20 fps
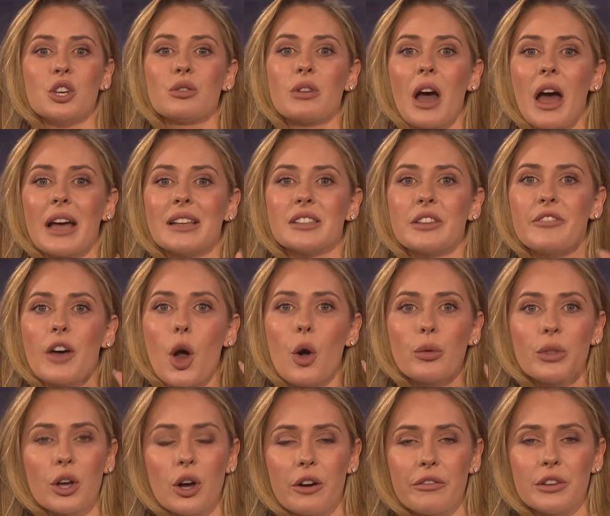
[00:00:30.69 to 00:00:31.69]
You guys have
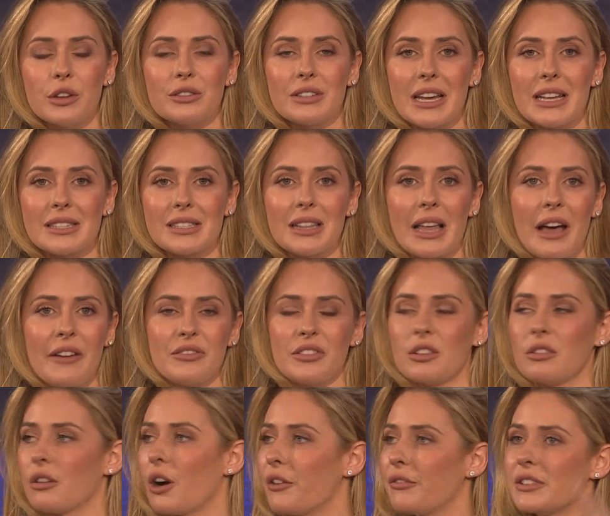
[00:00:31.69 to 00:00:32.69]
only got a few dates left.
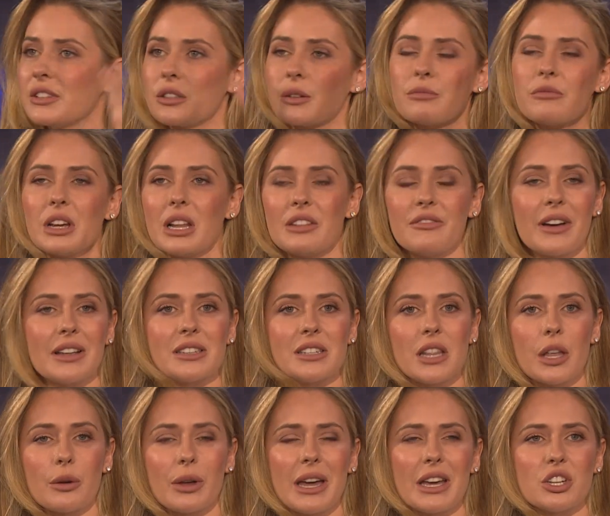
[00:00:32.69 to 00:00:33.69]
They're off in some really
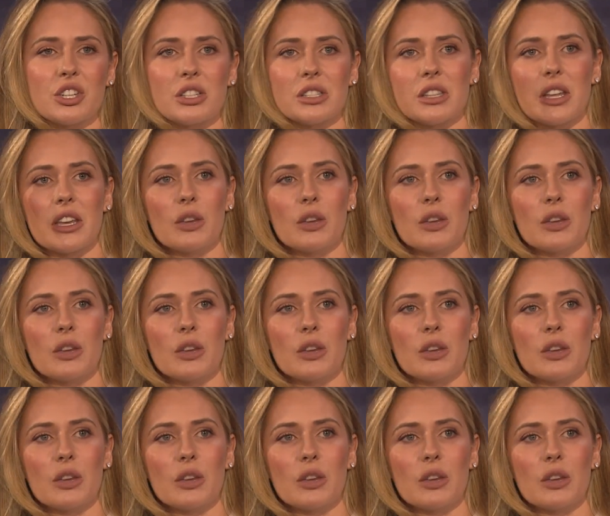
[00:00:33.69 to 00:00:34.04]
fancy locations.